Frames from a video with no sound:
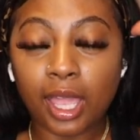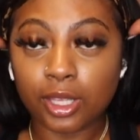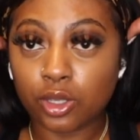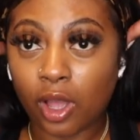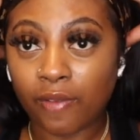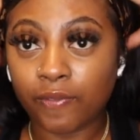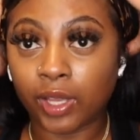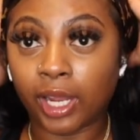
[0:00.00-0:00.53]

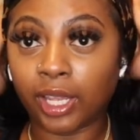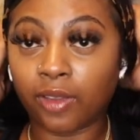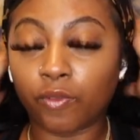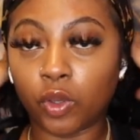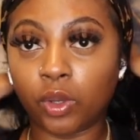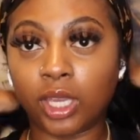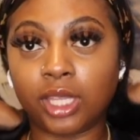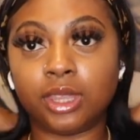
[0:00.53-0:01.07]
so I feel like
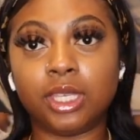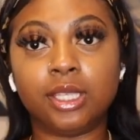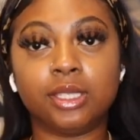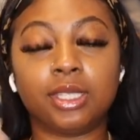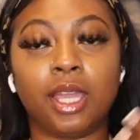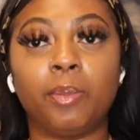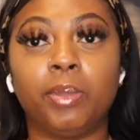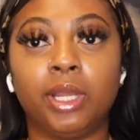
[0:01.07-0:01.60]
if you get these
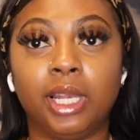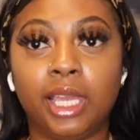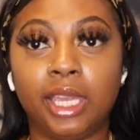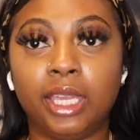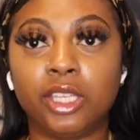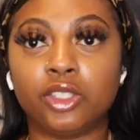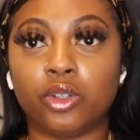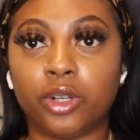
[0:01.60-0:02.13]
type of
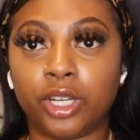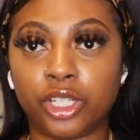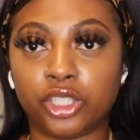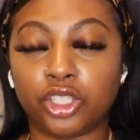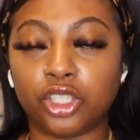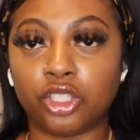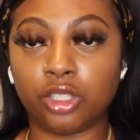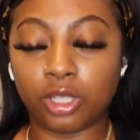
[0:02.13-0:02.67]
leggings or
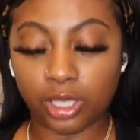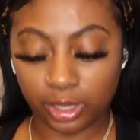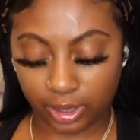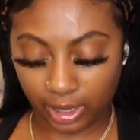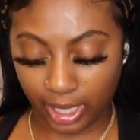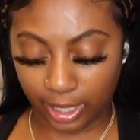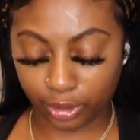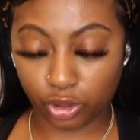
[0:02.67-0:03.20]

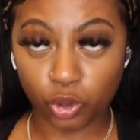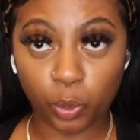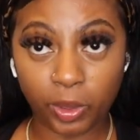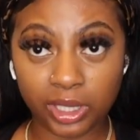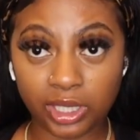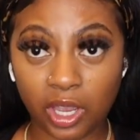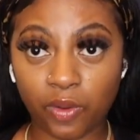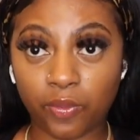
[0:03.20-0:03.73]
this like
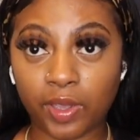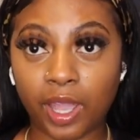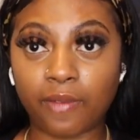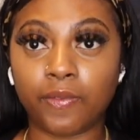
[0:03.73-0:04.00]
two-piece outfit,